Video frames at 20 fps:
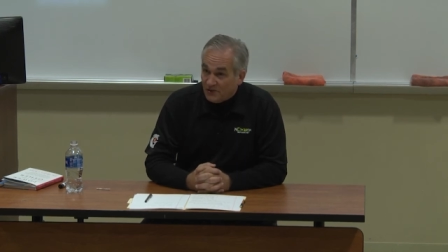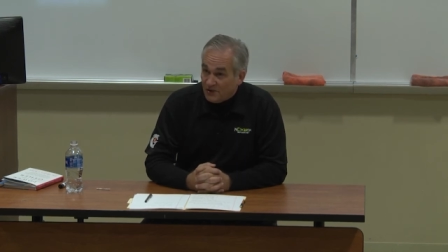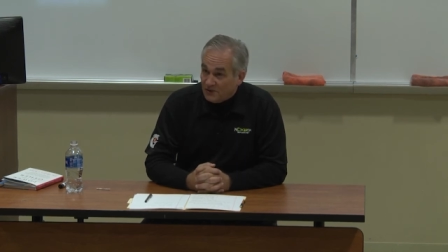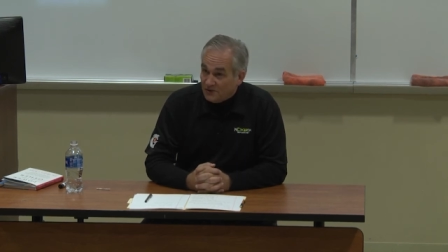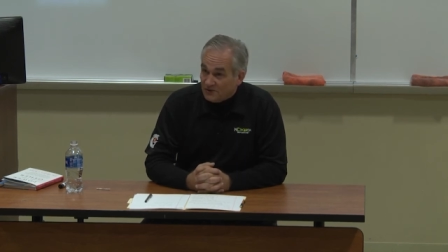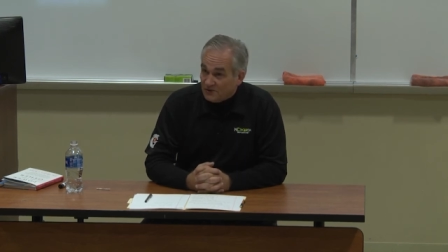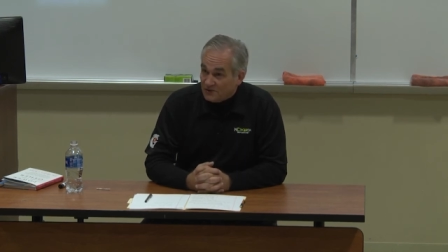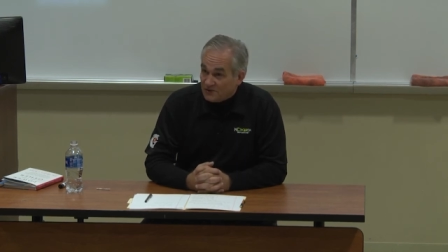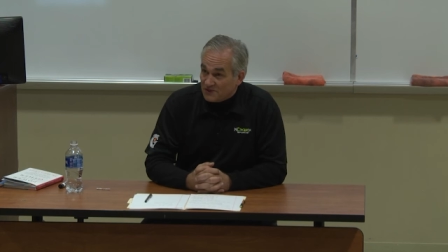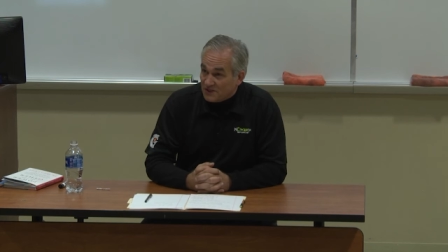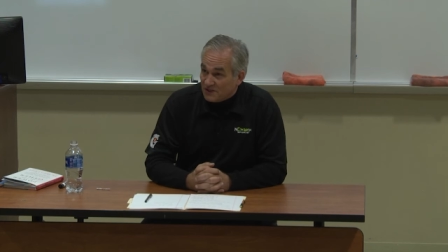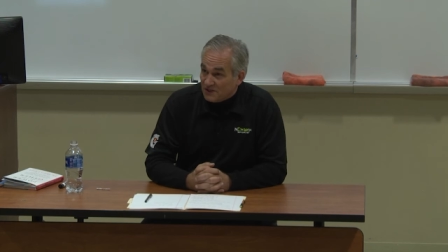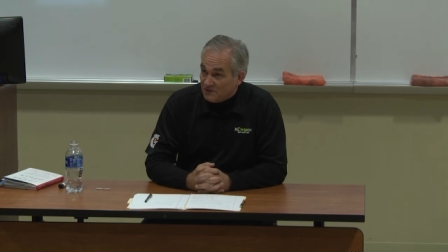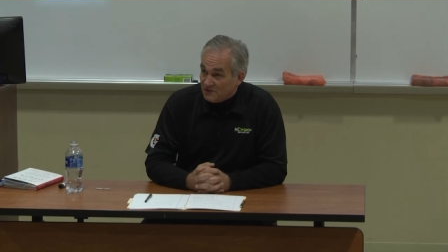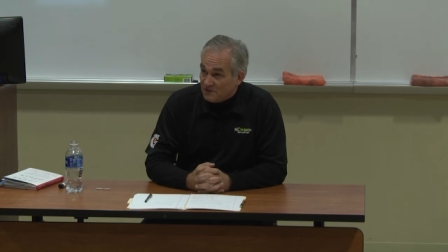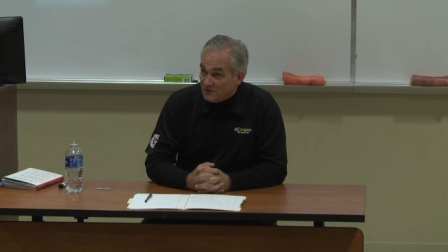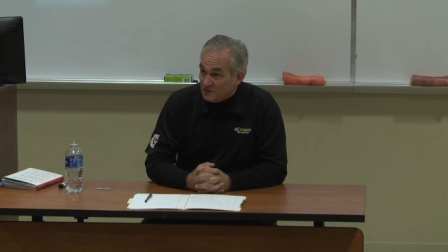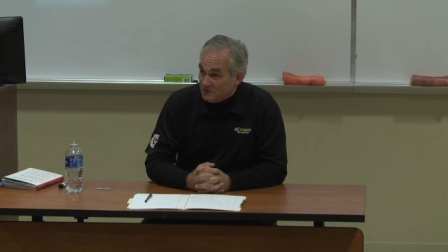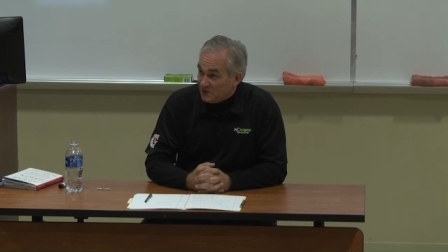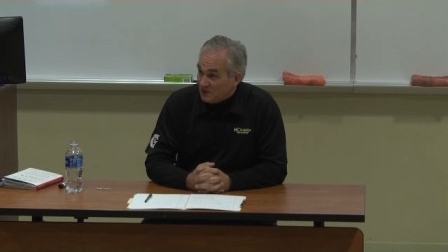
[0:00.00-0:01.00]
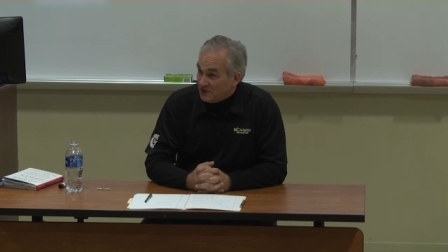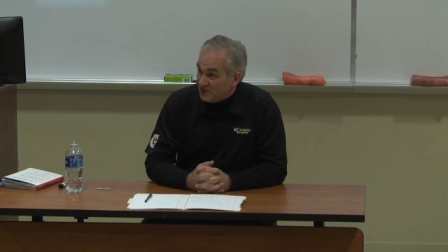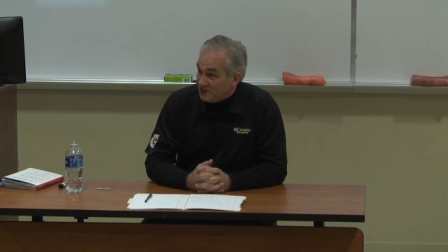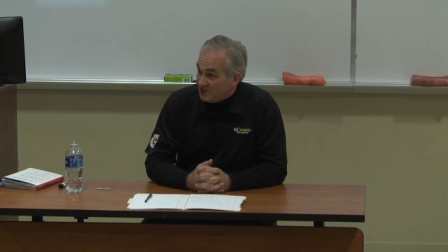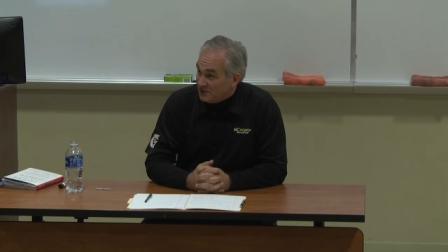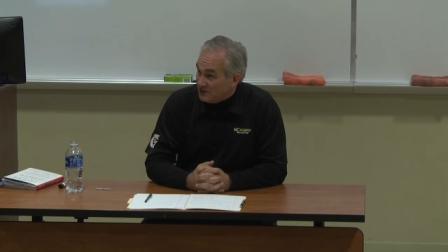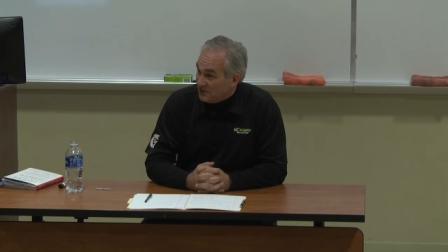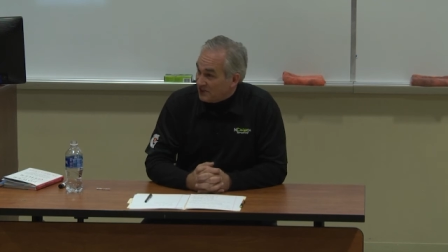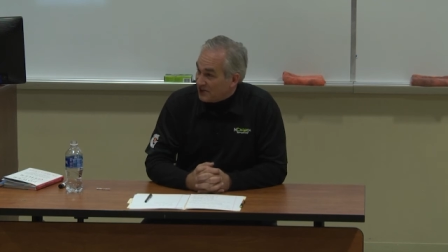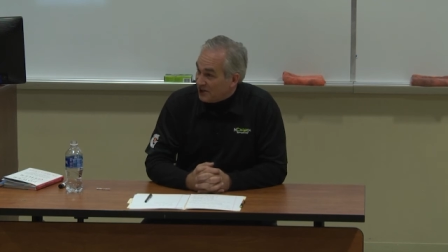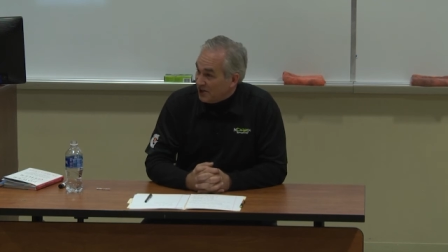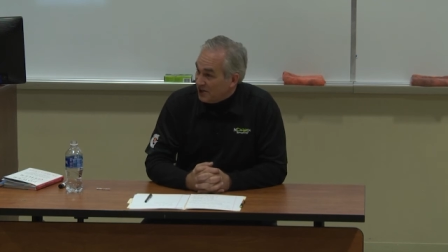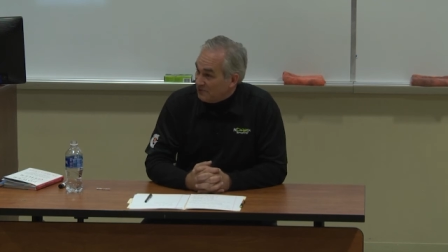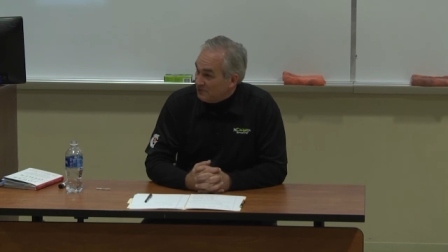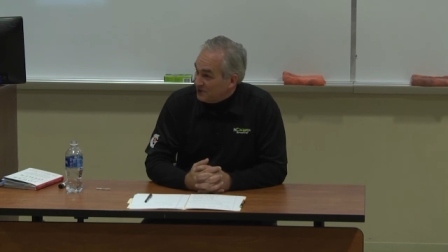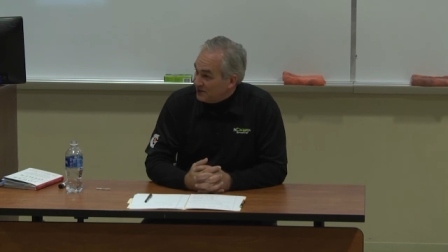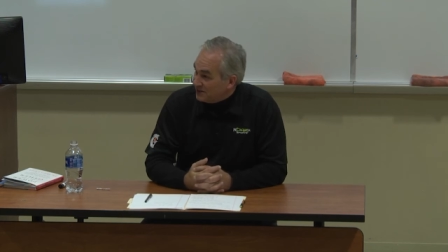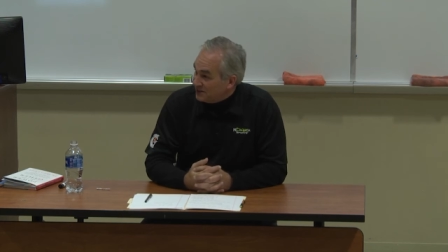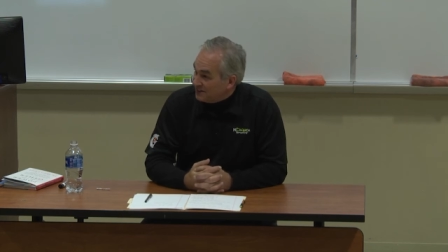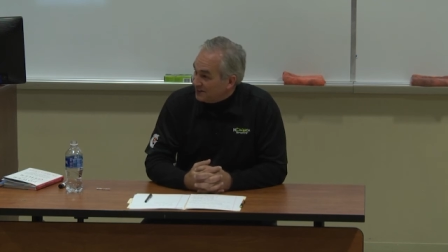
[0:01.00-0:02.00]
We said, if we build it, they'll
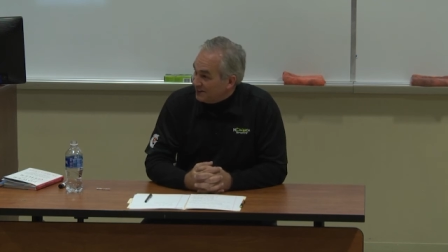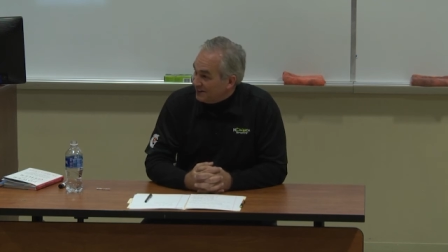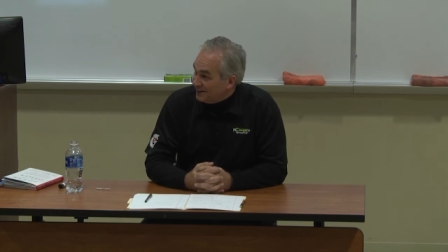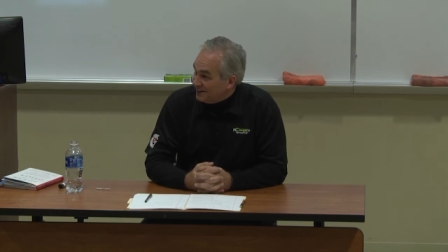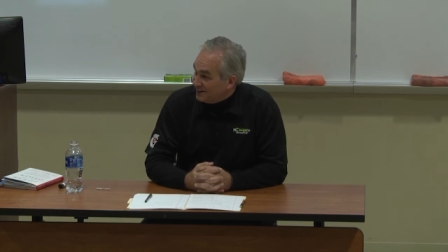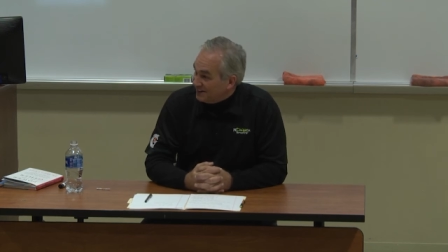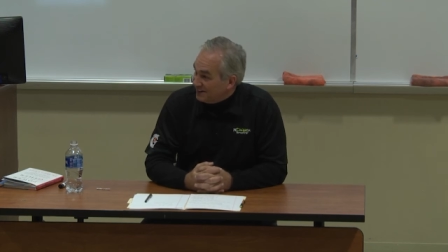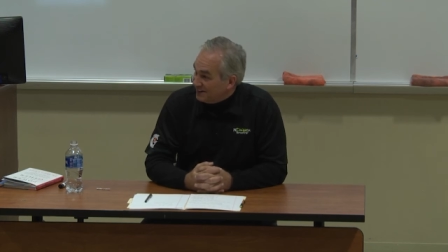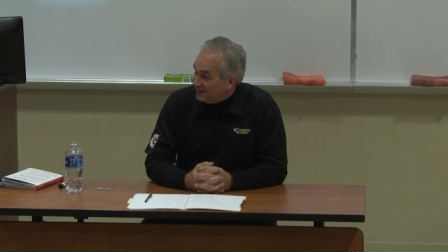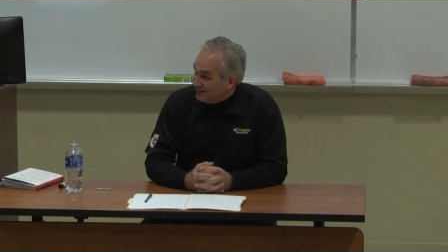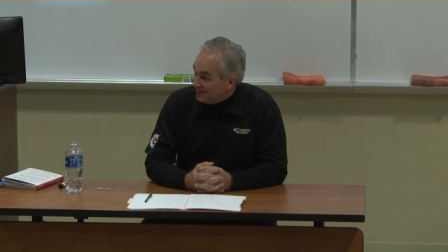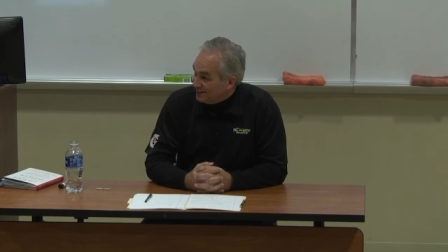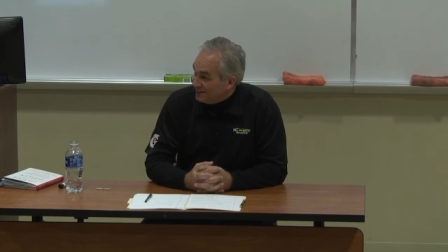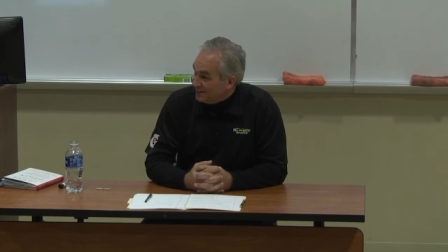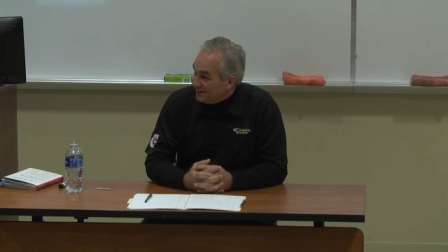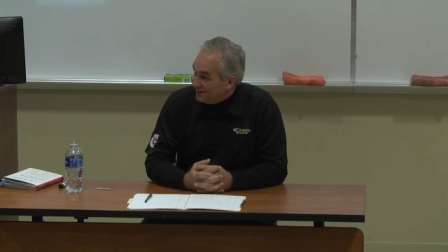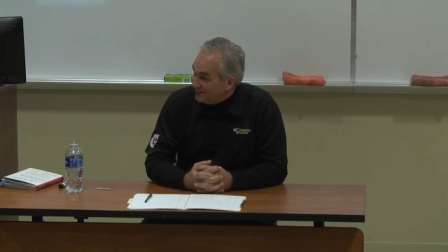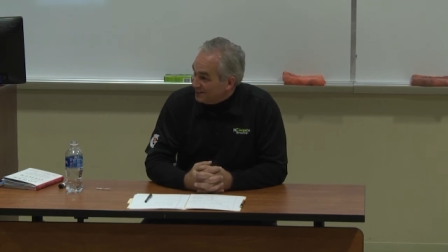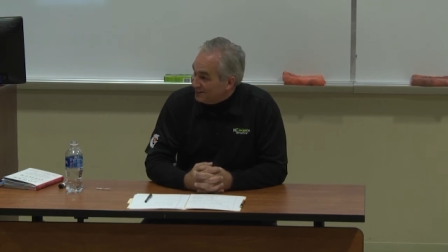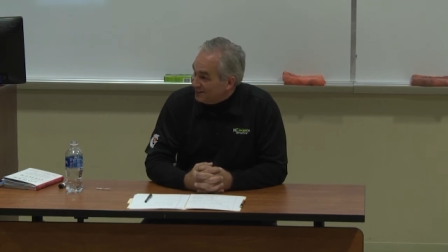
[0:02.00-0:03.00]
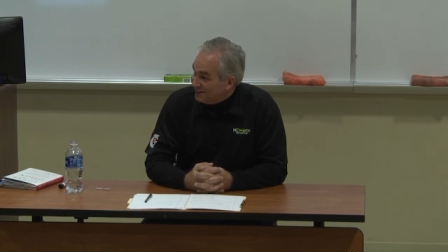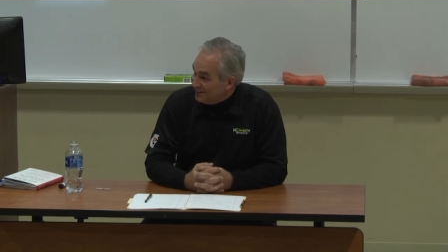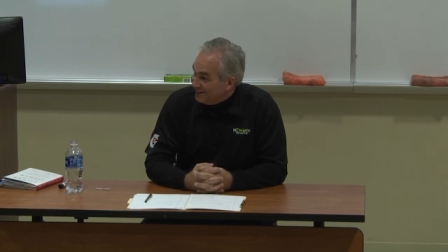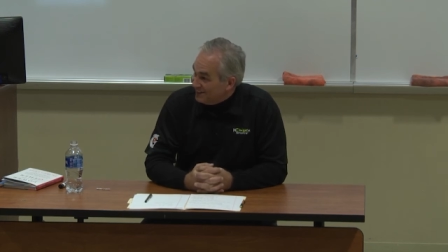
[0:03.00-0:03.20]
come, and, and uh, they did.